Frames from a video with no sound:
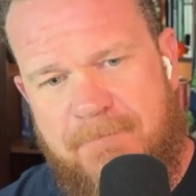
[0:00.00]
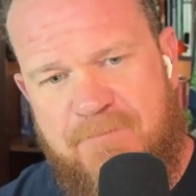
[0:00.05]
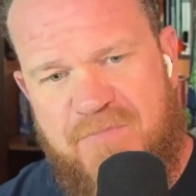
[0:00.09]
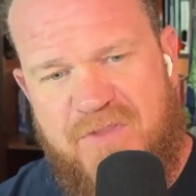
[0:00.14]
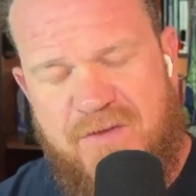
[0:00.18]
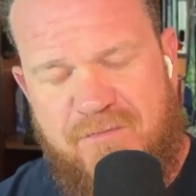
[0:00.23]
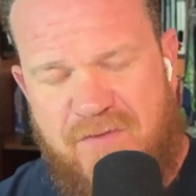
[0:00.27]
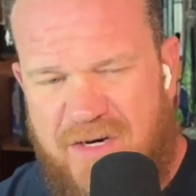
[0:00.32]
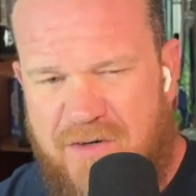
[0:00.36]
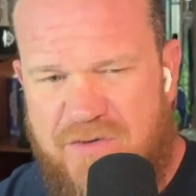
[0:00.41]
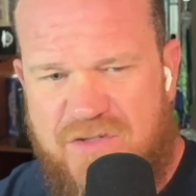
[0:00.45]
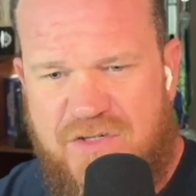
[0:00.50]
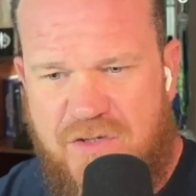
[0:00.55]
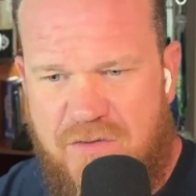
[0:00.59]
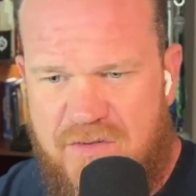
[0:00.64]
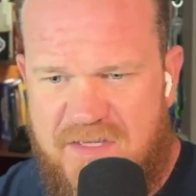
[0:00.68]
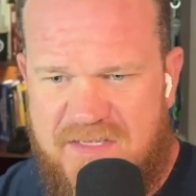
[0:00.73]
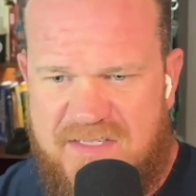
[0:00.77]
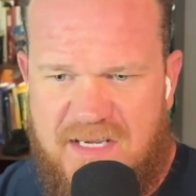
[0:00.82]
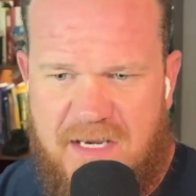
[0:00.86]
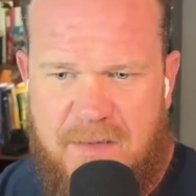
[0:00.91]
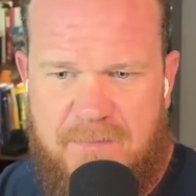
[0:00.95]
The vendors do
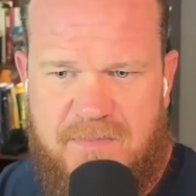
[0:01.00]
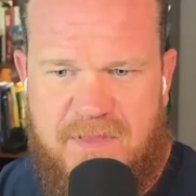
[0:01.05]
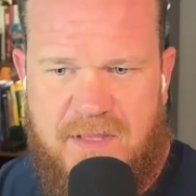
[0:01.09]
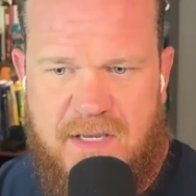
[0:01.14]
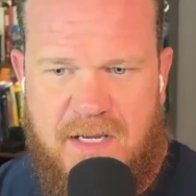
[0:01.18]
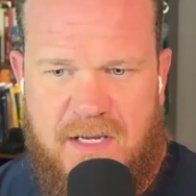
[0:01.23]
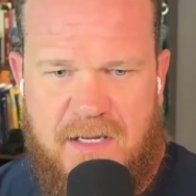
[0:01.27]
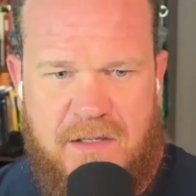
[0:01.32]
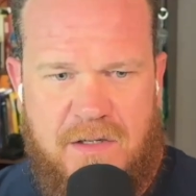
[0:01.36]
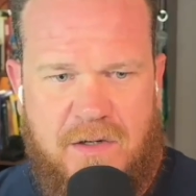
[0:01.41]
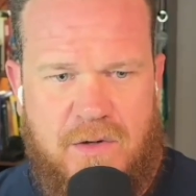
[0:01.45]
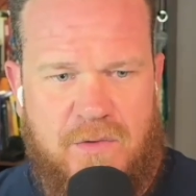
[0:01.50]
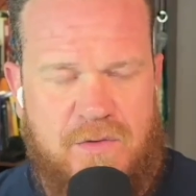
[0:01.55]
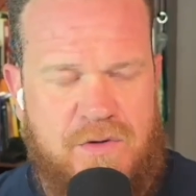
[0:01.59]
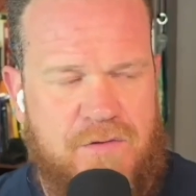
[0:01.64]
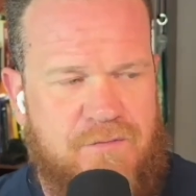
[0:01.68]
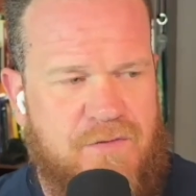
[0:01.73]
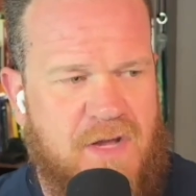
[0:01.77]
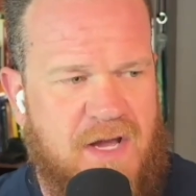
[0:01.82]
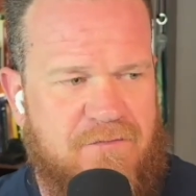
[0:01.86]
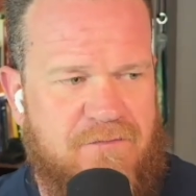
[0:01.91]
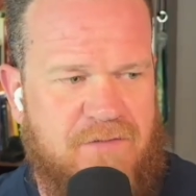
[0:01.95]
the same thing.
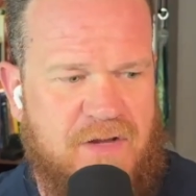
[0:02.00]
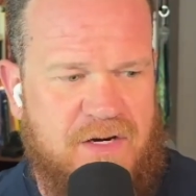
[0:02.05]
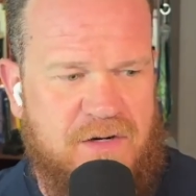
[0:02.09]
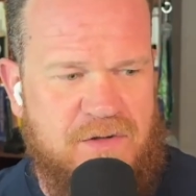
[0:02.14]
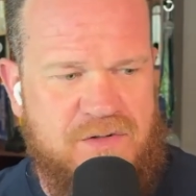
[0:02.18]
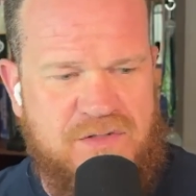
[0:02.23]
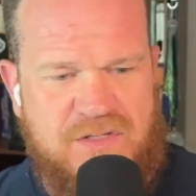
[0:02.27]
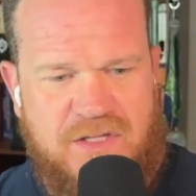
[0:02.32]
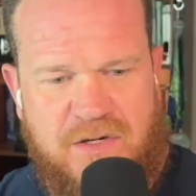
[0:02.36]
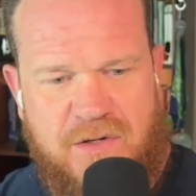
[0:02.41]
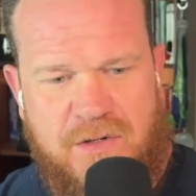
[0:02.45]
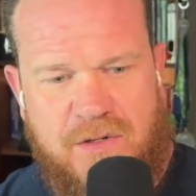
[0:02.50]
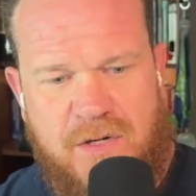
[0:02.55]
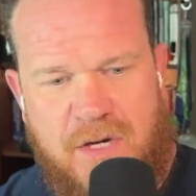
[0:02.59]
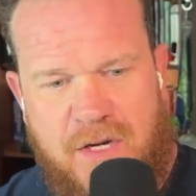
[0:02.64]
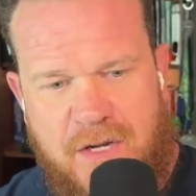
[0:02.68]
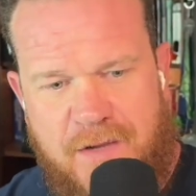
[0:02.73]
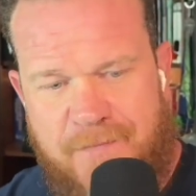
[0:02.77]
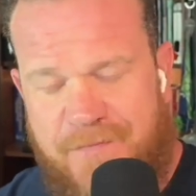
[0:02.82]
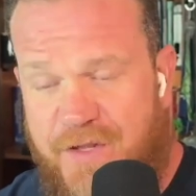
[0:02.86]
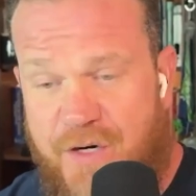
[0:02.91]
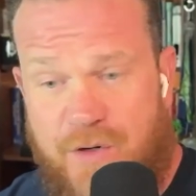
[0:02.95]
You've got vendors that are
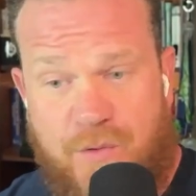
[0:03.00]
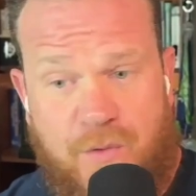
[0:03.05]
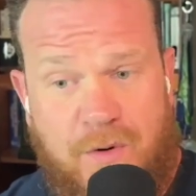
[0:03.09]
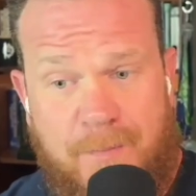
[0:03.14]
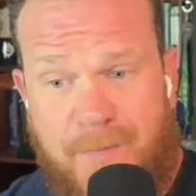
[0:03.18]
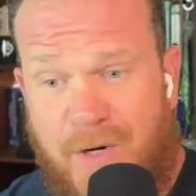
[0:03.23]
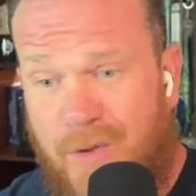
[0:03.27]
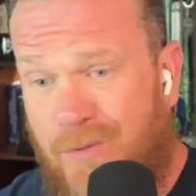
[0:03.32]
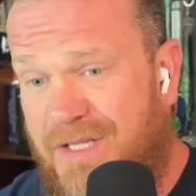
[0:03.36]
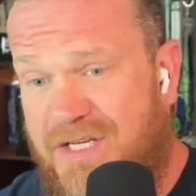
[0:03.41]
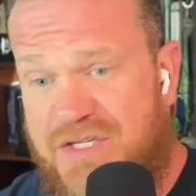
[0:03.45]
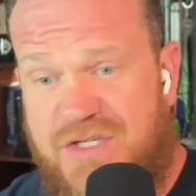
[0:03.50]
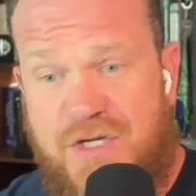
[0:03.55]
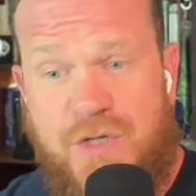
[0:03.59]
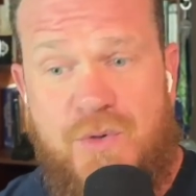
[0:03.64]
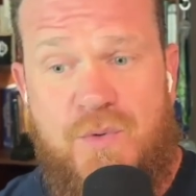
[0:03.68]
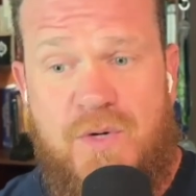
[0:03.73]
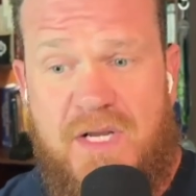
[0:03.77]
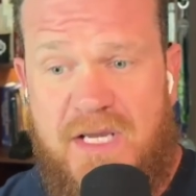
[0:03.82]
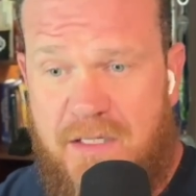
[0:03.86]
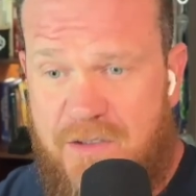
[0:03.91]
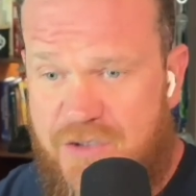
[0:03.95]
remotely
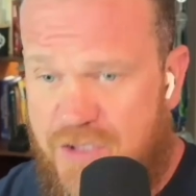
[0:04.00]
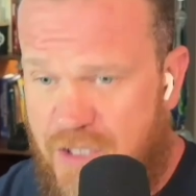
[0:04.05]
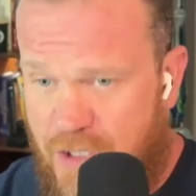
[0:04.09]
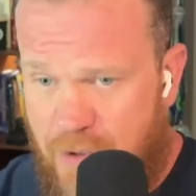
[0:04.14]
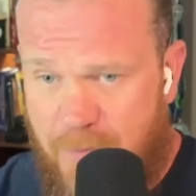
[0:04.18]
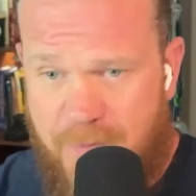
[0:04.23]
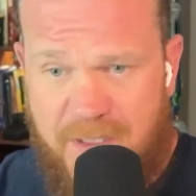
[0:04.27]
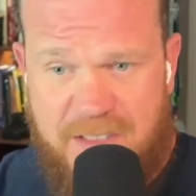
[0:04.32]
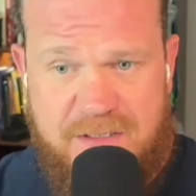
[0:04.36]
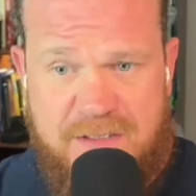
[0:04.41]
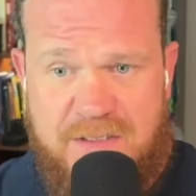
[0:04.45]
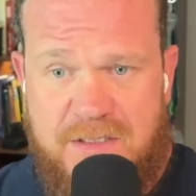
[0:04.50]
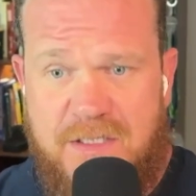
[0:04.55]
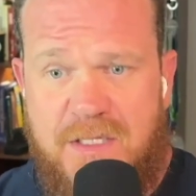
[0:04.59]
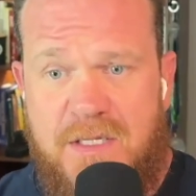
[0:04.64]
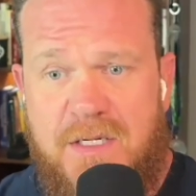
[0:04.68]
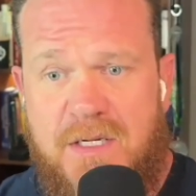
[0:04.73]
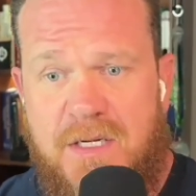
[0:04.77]
tuning turbines.